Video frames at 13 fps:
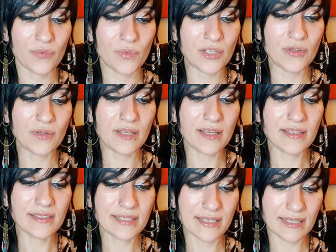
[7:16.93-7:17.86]
When you
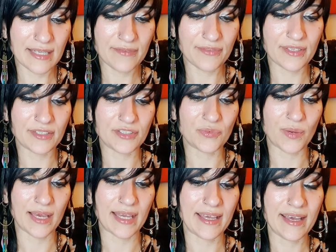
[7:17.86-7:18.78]
learn to live this
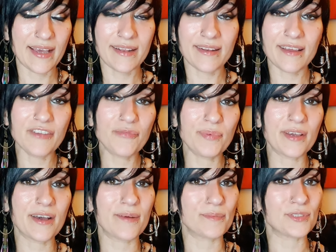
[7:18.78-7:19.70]
way, life
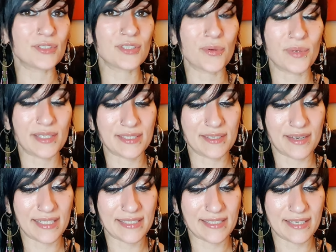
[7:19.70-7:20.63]
becomes so
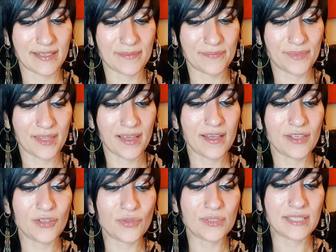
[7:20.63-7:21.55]
exciting.
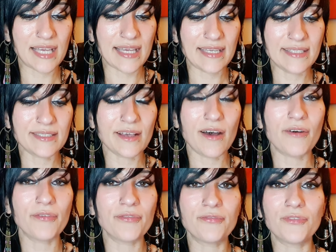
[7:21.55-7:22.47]
Your days
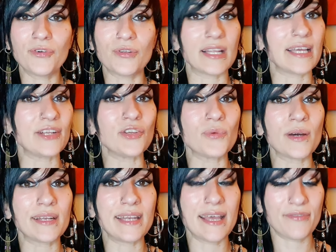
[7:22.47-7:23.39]
are full and you
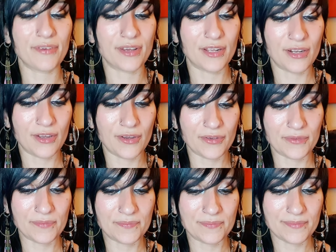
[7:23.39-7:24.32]
are never
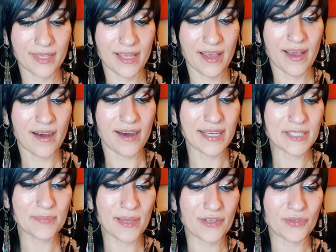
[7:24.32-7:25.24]
alone. I
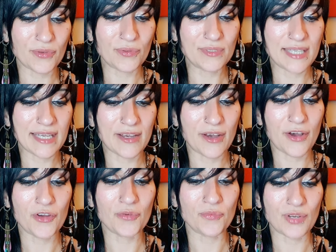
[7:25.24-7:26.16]
spend all day at
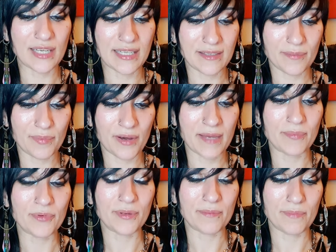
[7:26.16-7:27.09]
home reading the
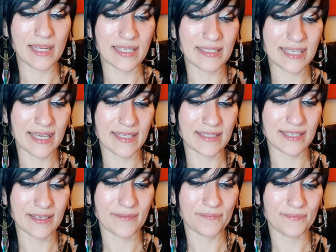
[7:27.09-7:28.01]
Bible and
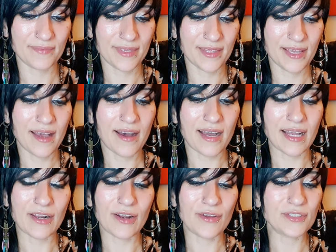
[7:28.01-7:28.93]
meditating.
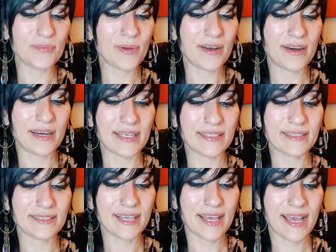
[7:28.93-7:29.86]
I close my
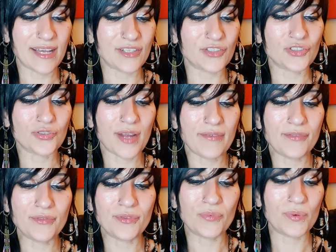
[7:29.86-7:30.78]
eyes and
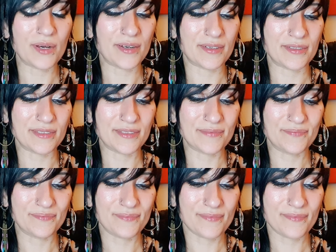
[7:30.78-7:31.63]
travel the world.